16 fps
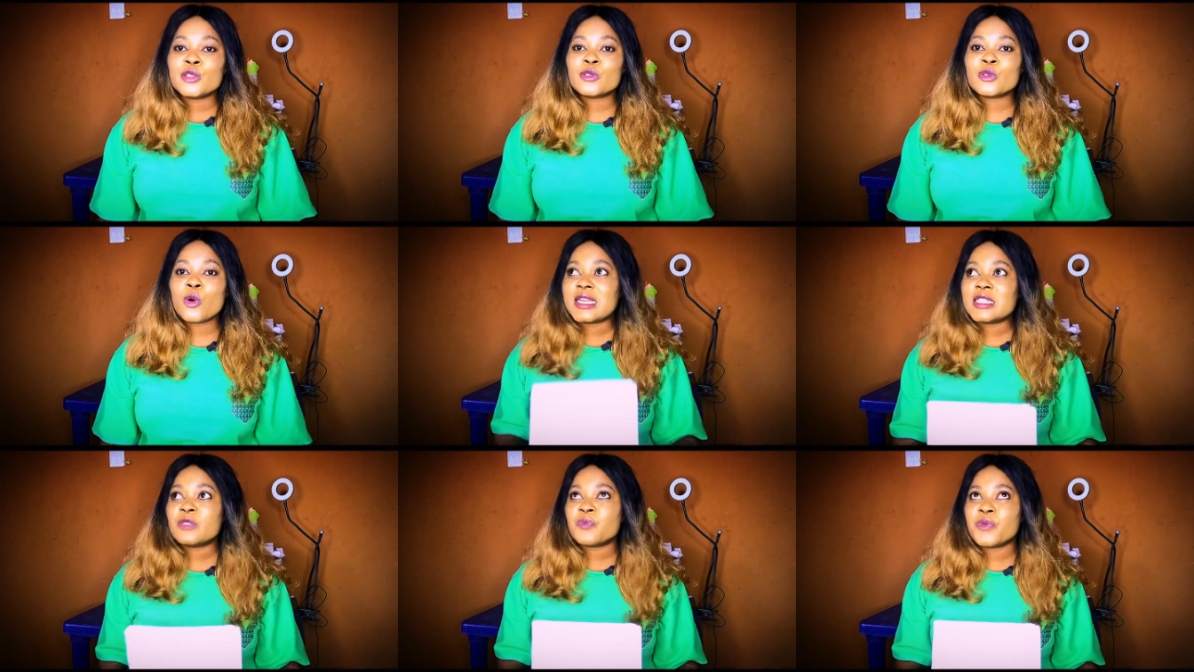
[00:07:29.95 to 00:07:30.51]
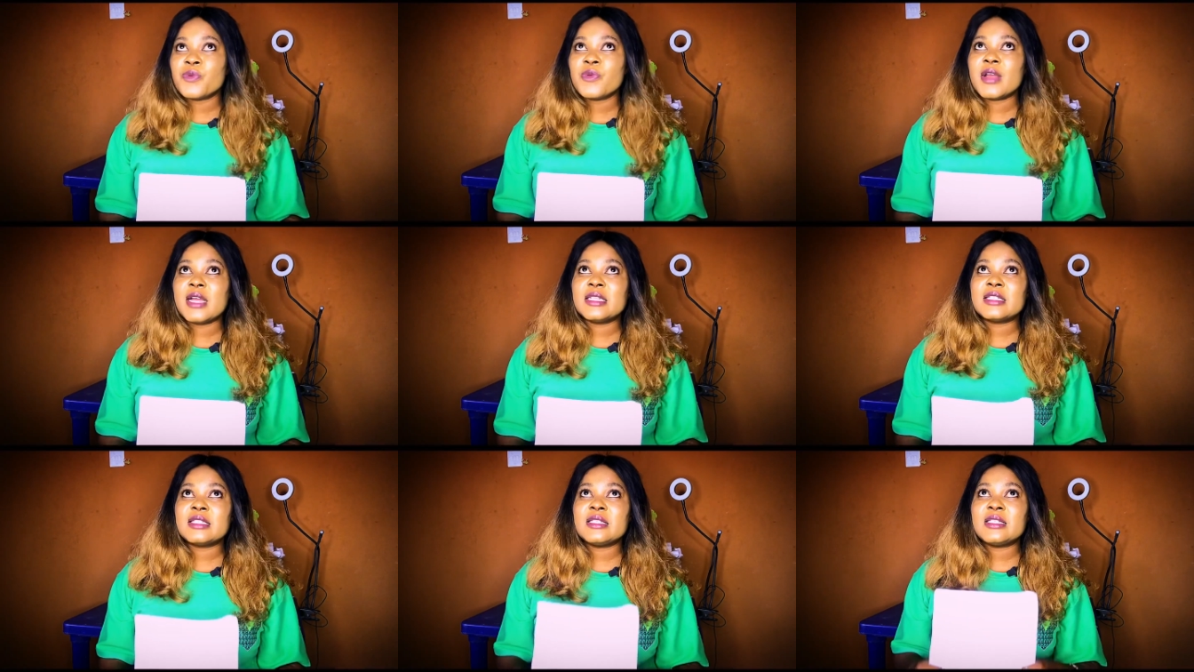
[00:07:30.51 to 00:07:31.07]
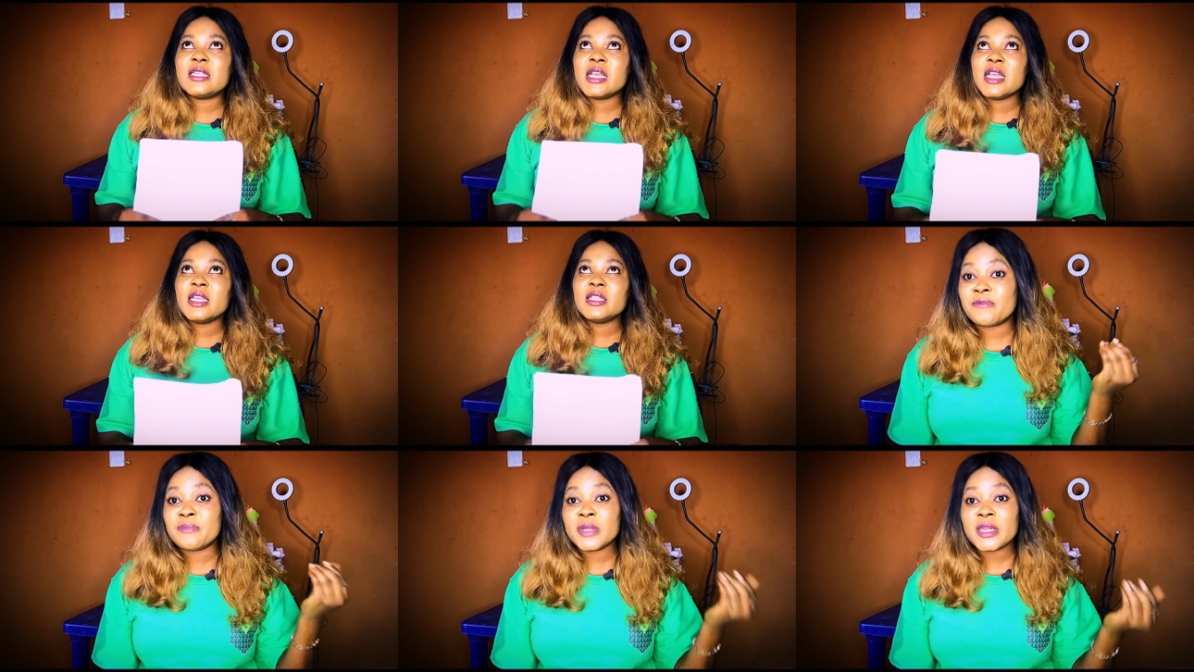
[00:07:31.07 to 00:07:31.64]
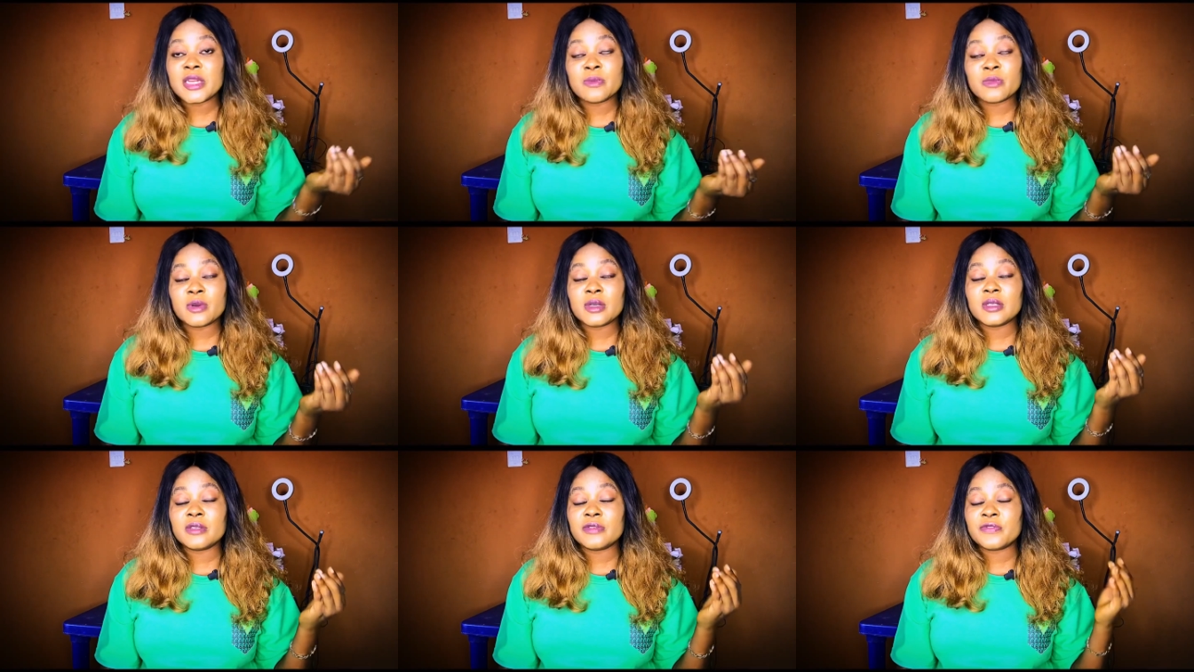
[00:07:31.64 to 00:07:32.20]
For now, aspirants, they have
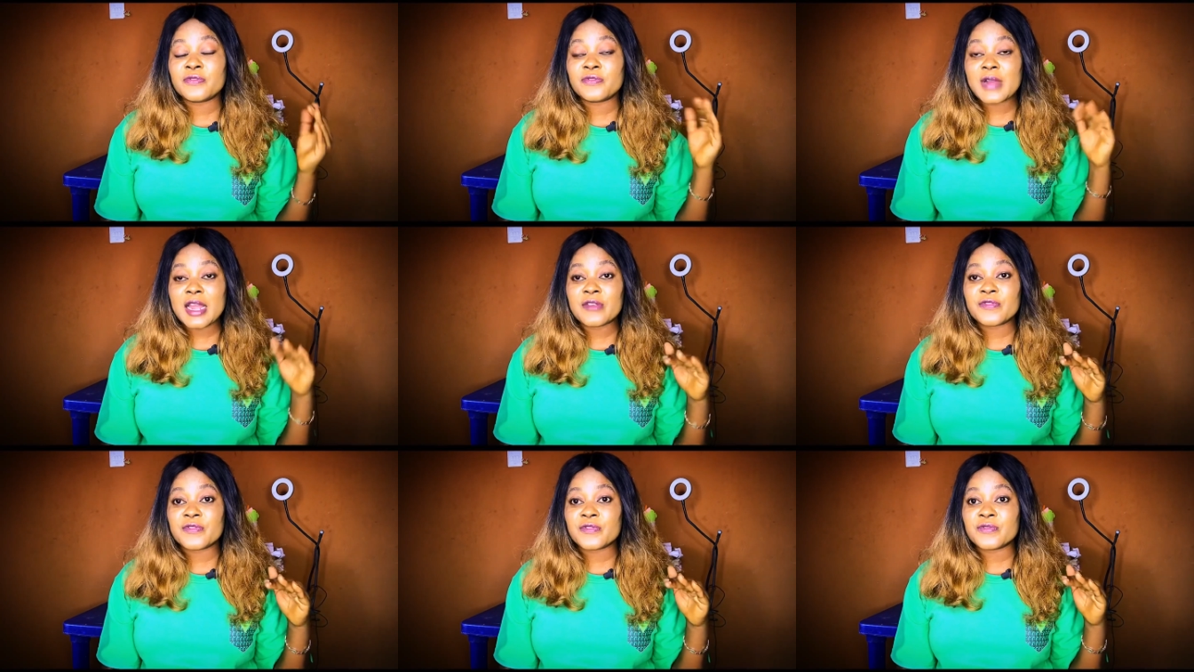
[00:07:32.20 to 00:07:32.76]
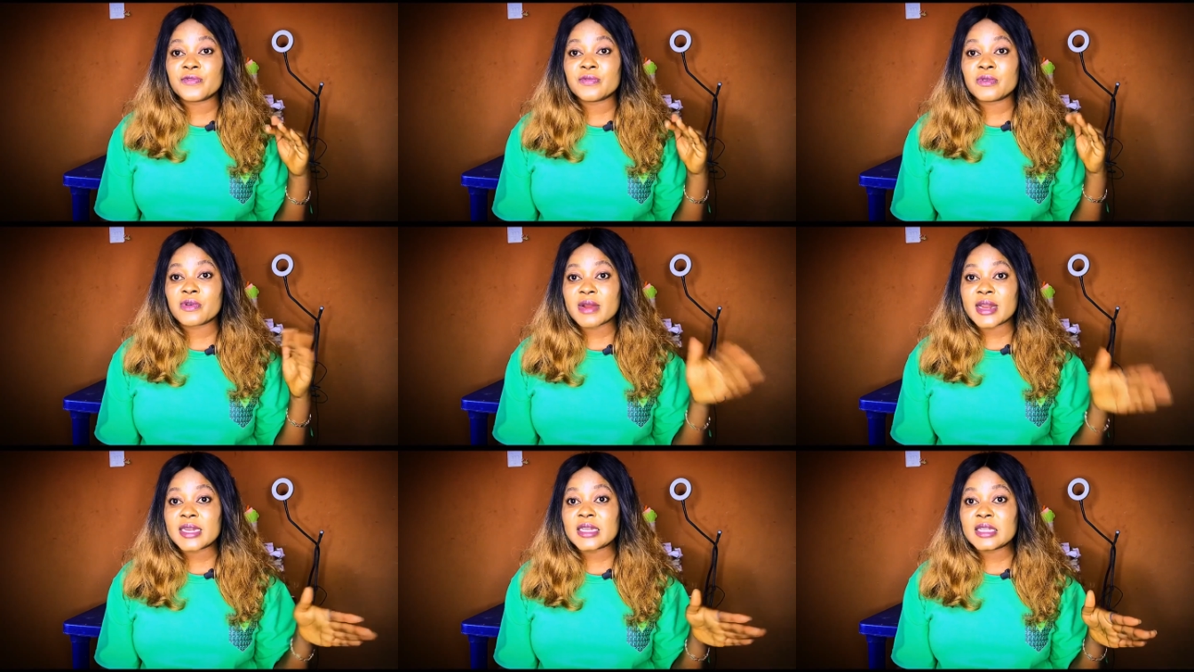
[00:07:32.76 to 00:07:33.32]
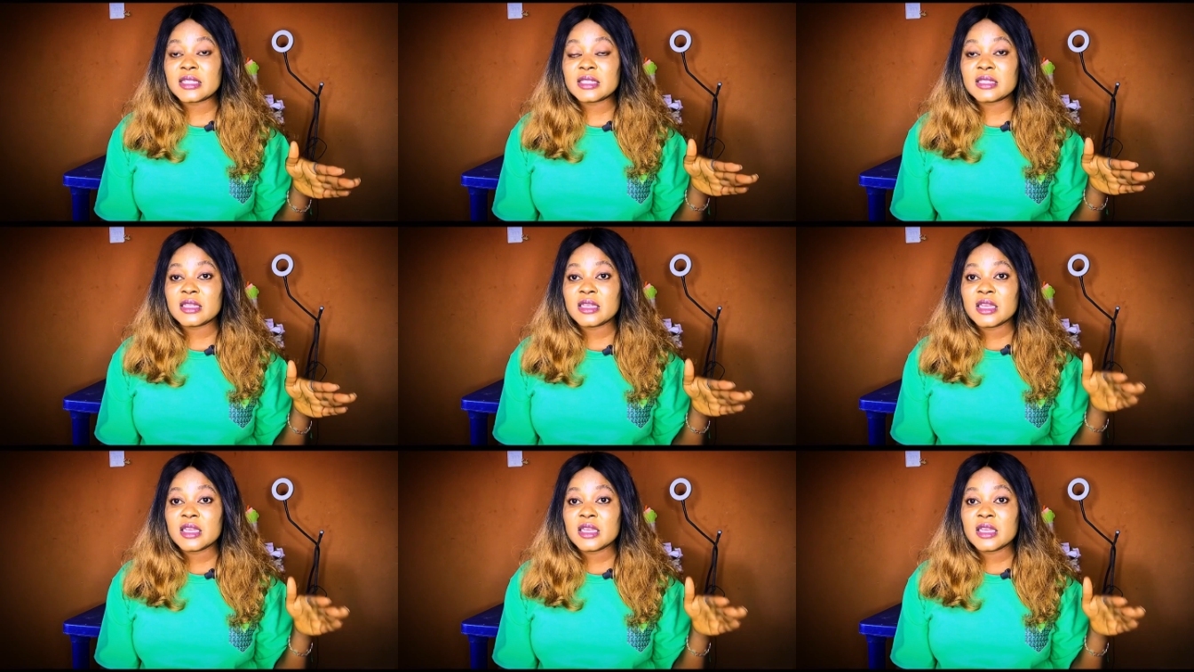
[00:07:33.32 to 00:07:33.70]
minimum 5 credits